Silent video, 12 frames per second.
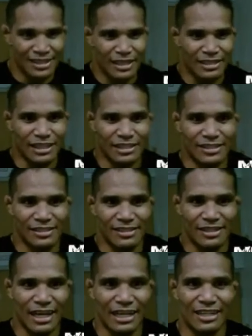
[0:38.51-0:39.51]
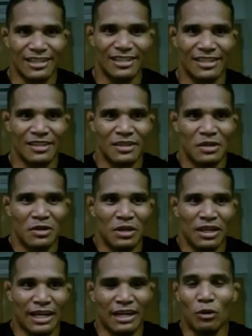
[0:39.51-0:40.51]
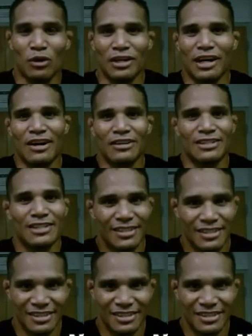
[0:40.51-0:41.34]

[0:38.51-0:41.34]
And it just kind of wore down